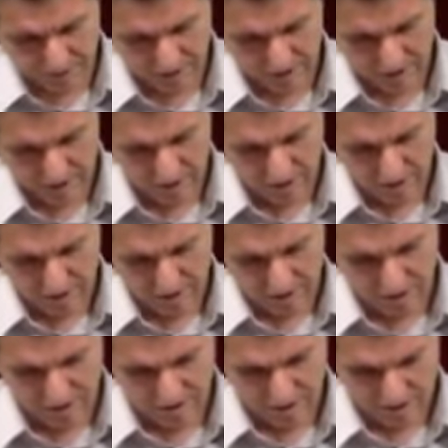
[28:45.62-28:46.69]

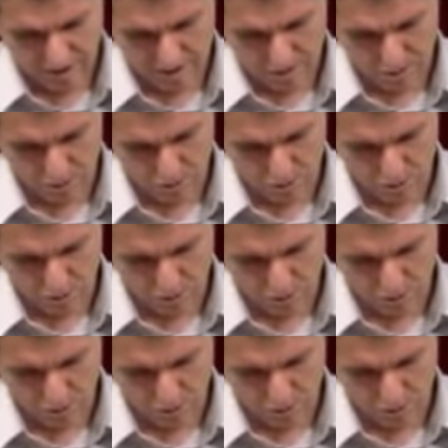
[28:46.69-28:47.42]
(no one is talking)